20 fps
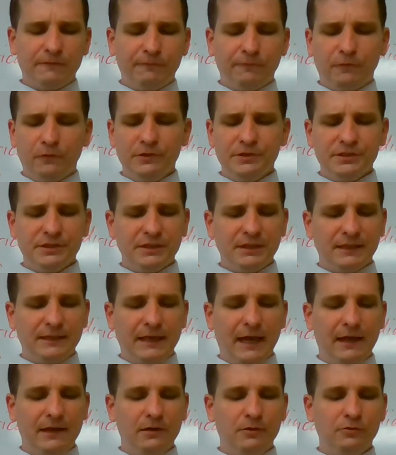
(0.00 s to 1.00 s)
forced the
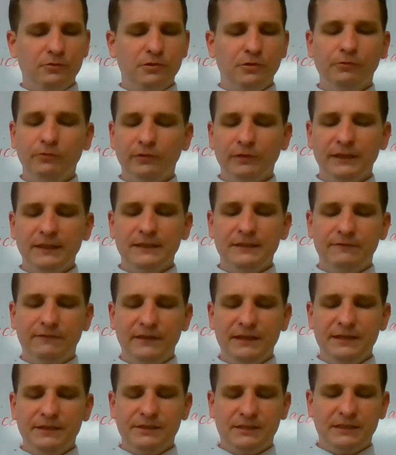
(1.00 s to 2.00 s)
Caddo to leave
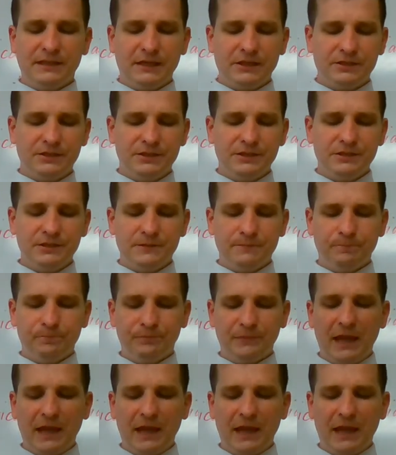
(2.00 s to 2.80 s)
East Texas